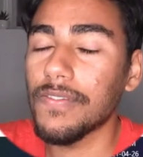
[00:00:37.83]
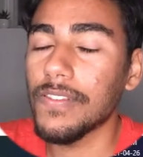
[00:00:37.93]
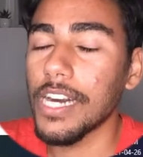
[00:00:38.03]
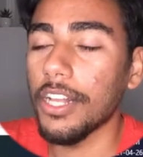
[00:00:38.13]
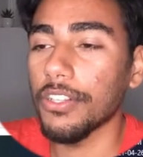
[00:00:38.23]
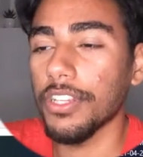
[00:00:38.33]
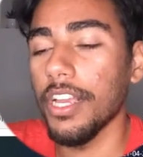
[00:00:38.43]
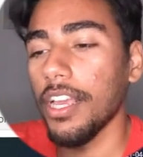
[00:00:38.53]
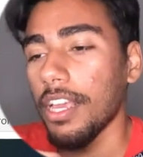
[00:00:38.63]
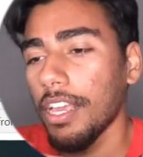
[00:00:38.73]
files.
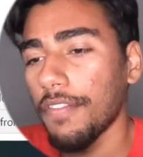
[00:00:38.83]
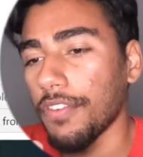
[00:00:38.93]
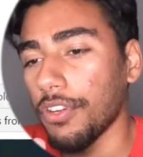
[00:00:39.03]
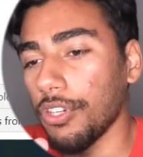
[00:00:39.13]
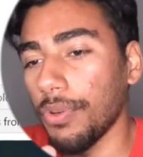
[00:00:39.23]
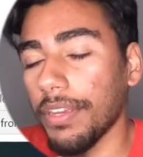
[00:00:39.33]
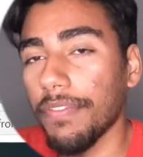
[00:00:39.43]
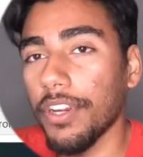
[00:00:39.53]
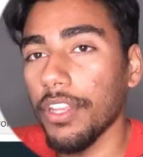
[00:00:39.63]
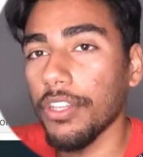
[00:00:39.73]
If you're
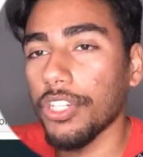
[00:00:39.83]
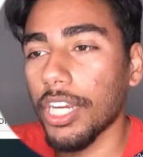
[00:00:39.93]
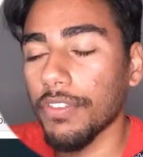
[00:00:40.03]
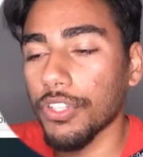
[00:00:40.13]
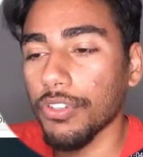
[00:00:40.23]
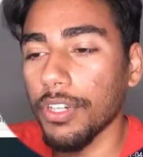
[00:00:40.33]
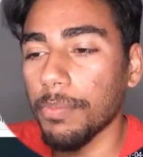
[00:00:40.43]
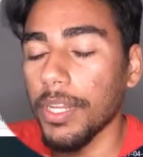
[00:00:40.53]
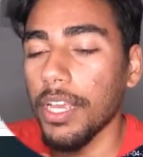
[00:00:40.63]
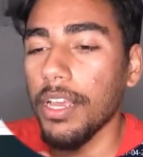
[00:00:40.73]
doing vanilla
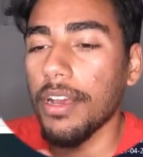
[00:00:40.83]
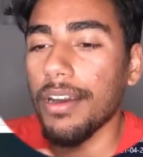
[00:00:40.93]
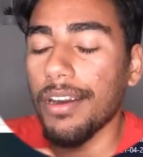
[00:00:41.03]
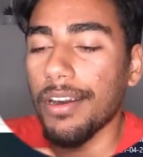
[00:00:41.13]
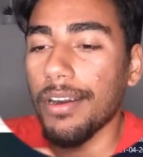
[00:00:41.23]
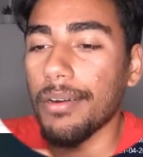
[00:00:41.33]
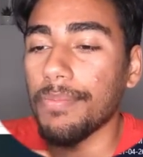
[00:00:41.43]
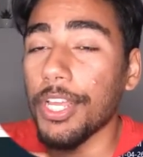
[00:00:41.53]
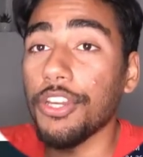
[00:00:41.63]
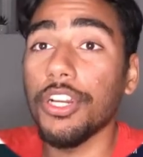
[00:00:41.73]
JavaScript
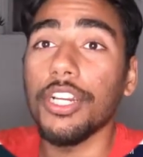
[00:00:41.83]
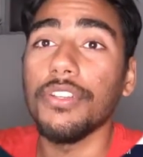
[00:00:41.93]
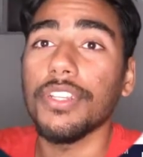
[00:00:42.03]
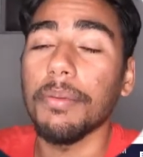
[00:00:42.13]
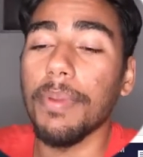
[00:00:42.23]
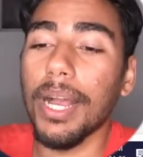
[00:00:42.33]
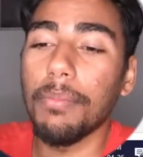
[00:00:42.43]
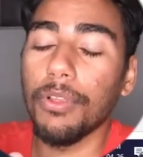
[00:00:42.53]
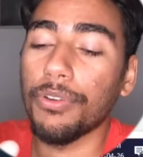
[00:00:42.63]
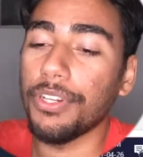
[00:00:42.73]
and you're not using
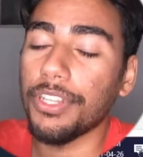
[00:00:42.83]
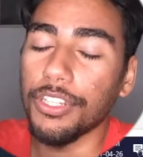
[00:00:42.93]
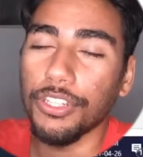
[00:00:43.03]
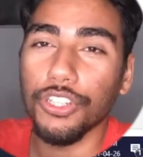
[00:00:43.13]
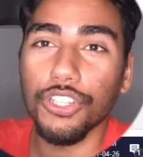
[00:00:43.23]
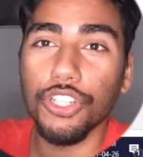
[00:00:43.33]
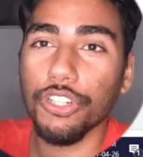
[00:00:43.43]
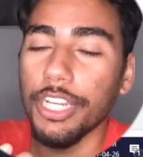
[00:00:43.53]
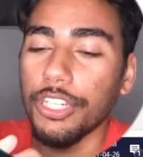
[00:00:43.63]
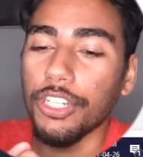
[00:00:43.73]
Babel or anything, it's just
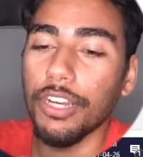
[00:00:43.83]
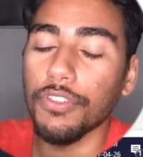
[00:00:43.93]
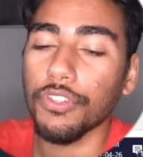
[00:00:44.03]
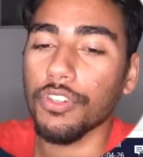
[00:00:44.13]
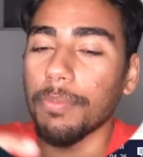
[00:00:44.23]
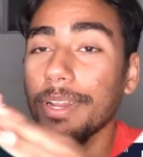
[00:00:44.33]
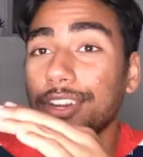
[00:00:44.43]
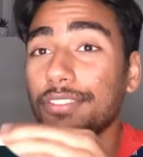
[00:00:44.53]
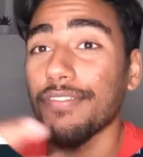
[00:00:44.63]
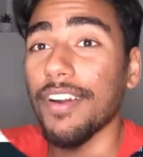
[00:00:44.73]
straight JavaScript
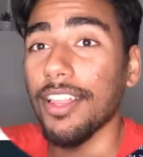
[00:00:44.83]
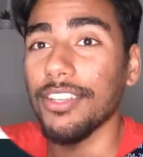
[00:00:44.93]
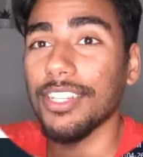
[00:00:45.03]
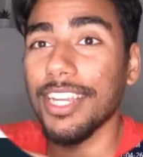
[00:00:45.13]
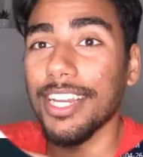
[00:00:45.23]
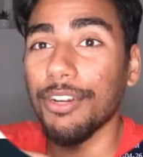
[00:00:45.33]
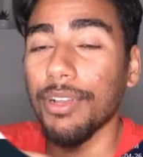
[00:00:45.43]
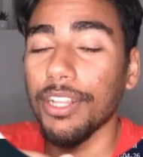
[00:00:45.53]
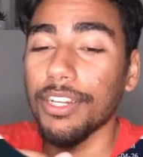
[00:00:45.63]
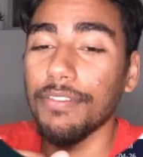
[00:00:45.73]
and your file is getting
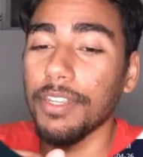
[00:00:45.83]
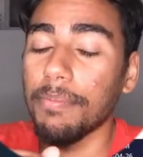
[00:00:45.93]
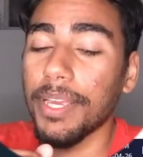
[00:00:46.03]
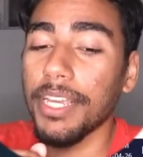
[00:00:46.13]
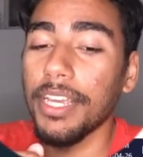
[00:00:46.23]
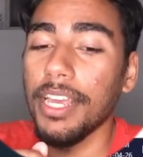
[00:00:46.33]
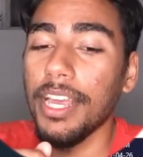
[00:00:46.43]
relatively big,